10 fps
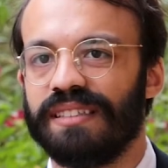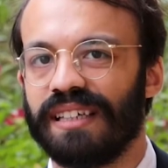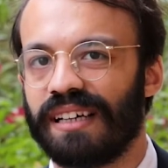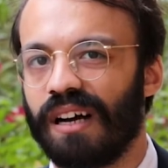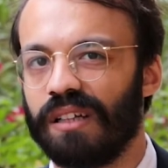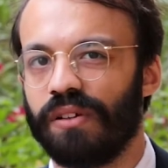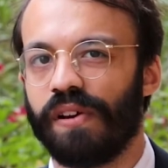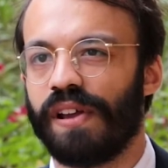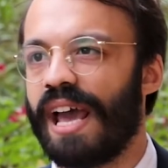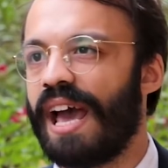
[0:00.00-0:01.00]
the
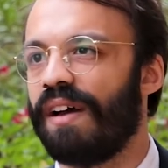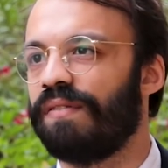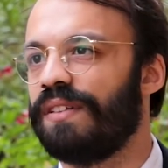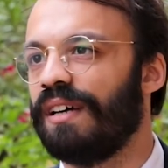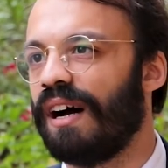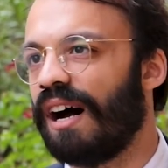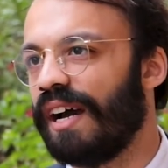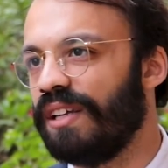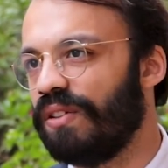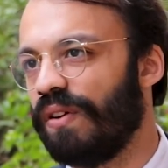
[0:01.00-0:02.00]
color you have, the
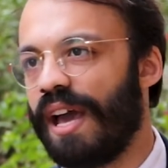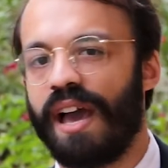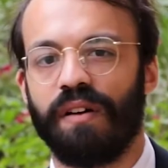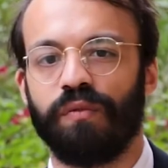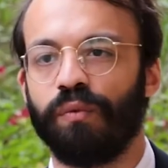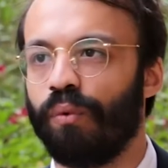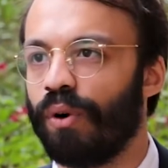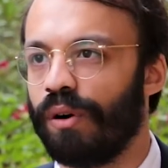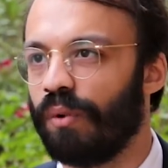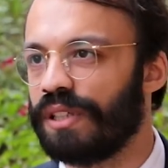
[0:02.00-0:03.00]
height you have,
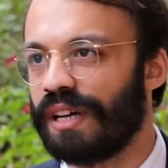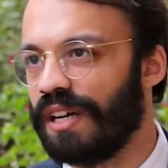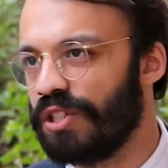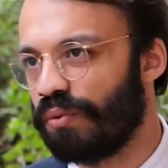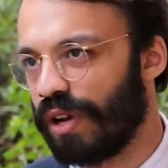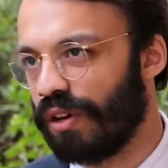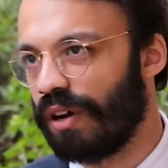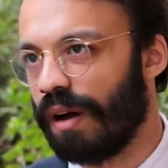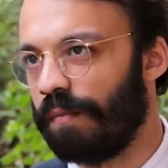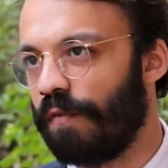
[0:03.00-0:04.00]
what country you
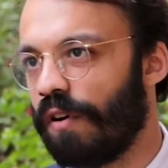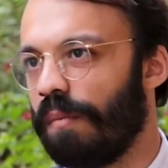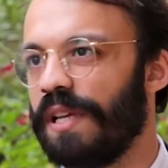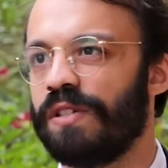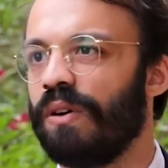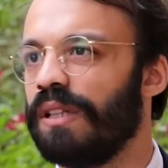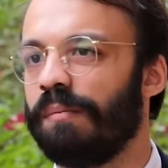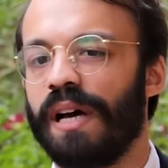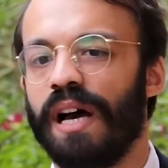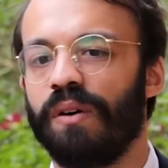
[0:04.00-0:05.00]
come from. It's all
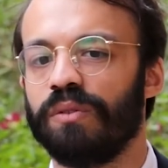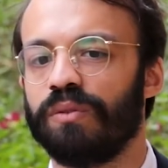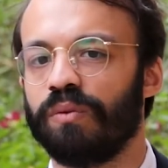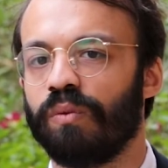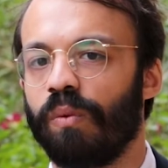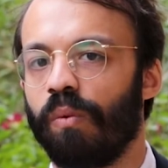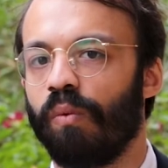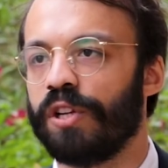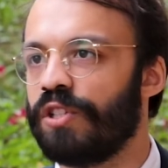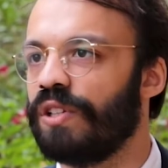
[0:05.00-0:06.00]
about
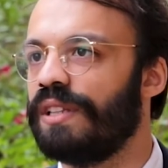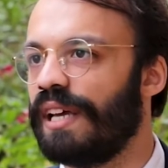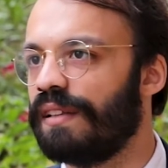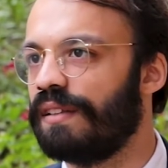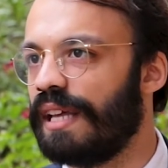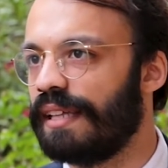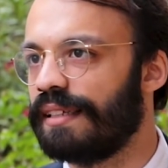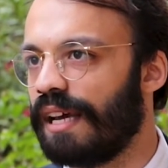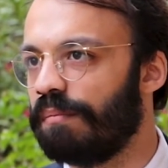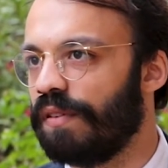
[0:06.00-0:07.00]
what you did
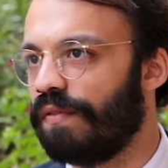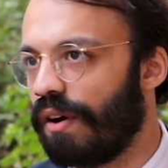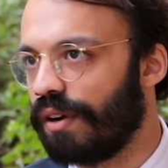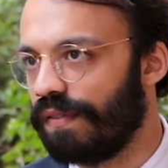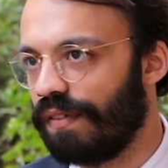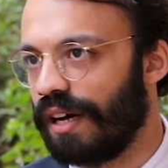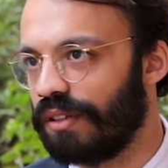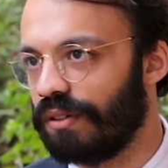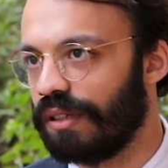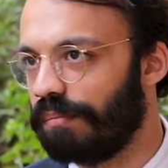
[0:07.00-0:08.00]
that can be
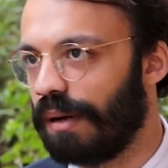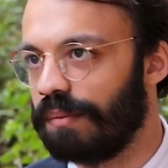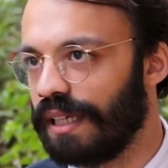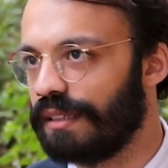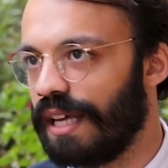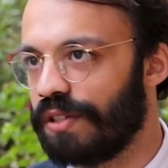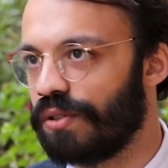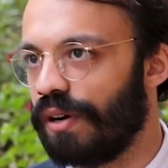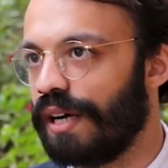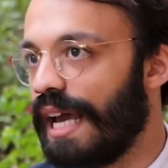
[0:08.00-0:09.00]
verified on the public
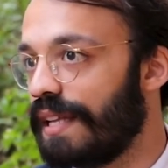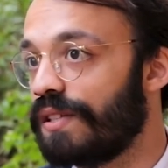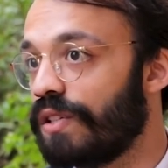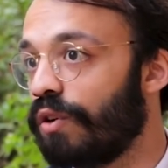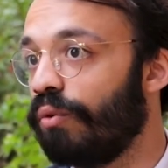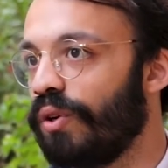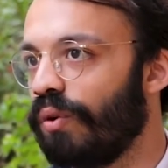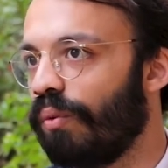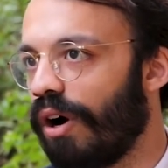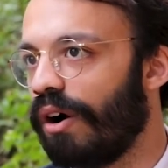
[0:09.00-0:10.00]
ledger. That's who
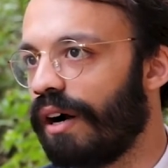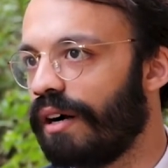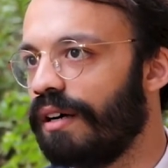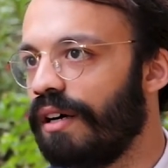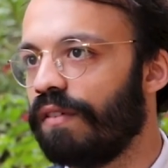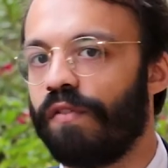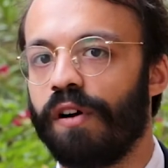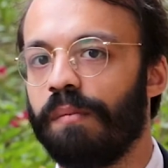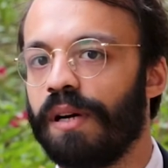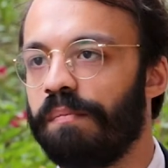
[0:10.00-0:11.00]
you are
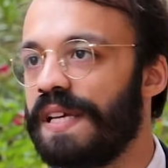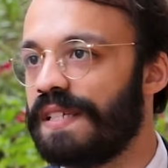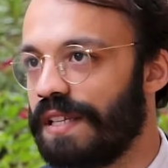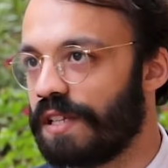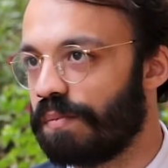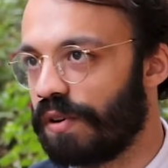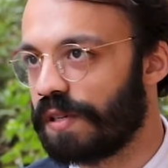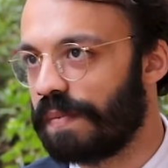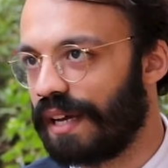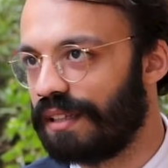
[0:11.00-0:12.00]
from a business
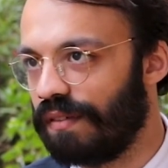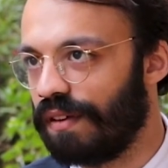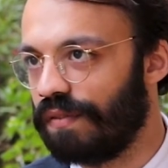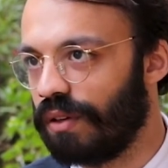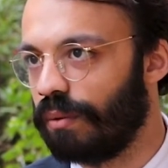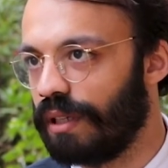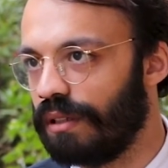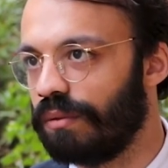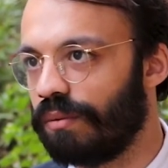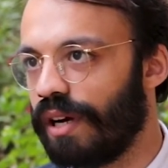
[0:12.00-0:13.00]
perspective, if you
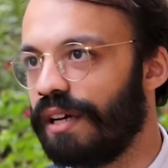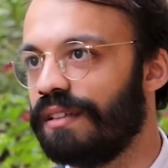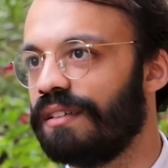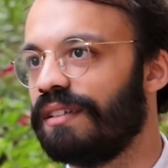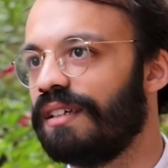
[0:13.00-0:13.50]
will, right?